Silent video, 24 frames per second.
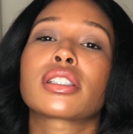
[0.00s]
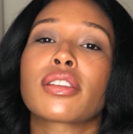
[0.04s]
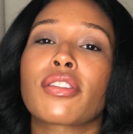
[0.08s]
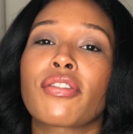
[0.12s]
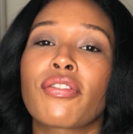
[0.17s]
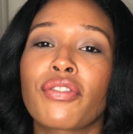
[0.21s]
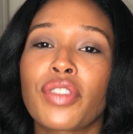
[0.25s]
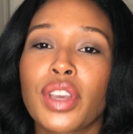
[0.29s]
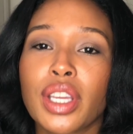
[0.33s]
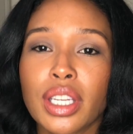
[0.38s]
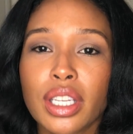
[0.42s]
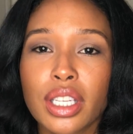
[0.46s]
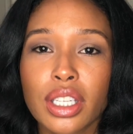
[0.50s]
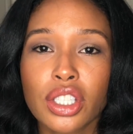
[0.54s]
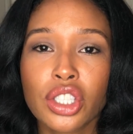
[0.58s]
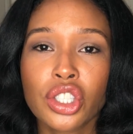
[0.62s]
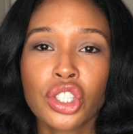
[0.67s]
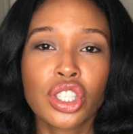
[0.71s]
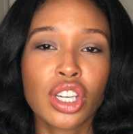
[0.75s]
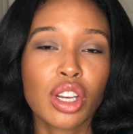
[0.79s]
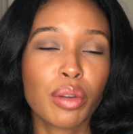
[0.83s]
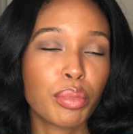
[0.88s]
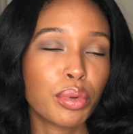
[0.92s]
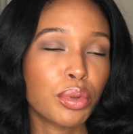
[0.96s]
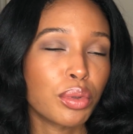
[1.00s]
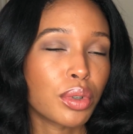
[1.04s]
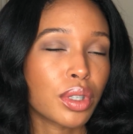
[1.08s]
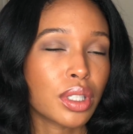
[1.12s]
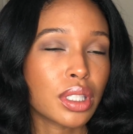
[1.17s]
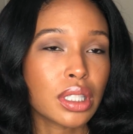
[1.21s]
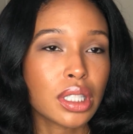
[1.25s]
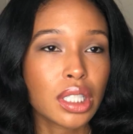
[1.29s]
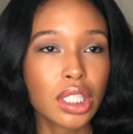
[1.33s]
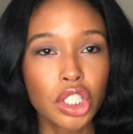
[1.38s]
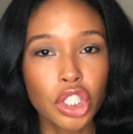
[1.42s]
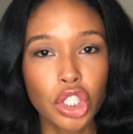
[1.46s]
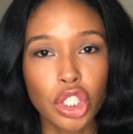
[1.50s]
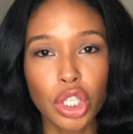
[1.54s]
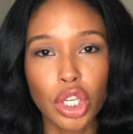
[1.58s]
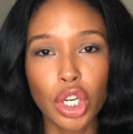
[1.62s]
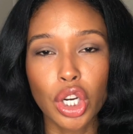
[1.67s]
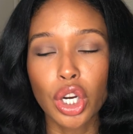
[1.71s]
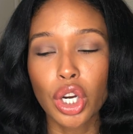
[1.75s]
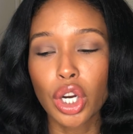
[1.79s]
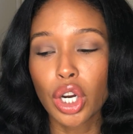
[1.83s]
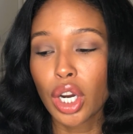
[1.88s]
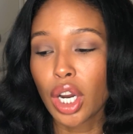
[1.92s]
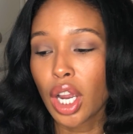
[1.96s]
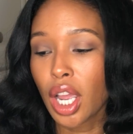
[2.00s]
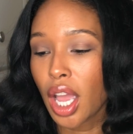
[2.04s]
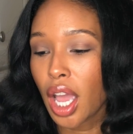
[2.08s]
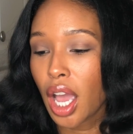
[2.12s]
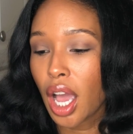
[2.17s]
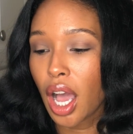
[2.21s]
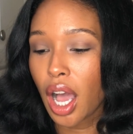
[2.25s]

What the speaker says: to finish, shampoo, conditioner,